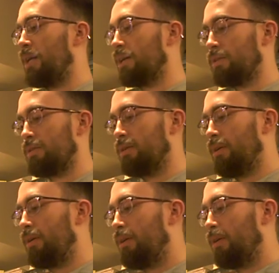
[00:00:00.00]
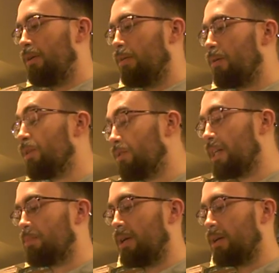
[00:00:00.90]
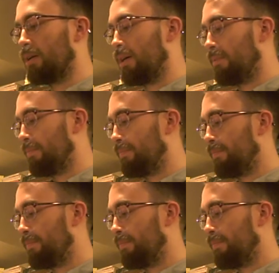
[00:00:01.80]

Panicked, or Address Panicked. Um,